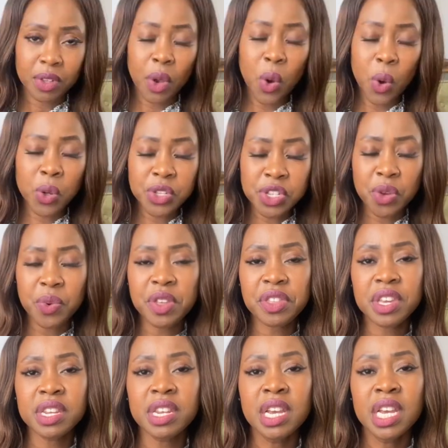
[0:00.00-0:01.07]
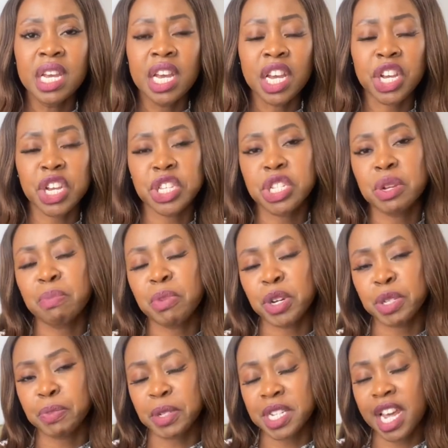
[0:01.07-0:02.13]
Also within
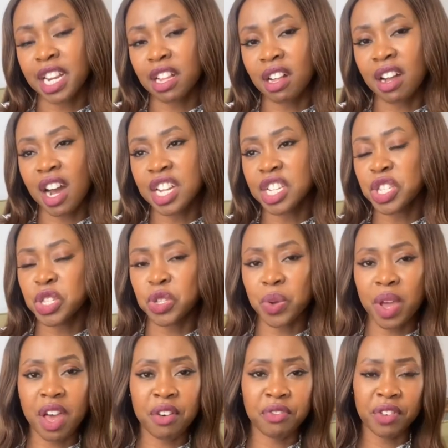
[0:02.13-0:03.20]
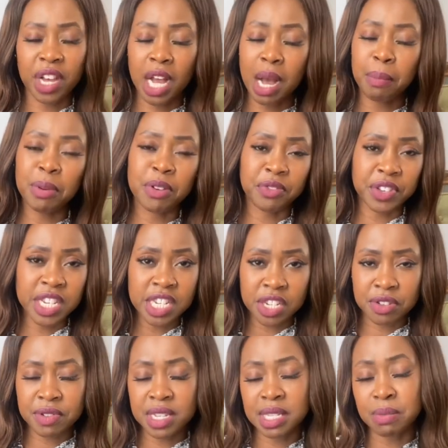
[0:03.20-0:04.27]
Kirstenbosch Botanical Gardens, you have a couple of
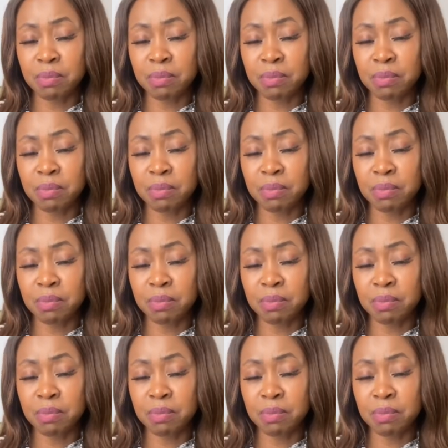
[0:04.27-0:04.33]
eateries,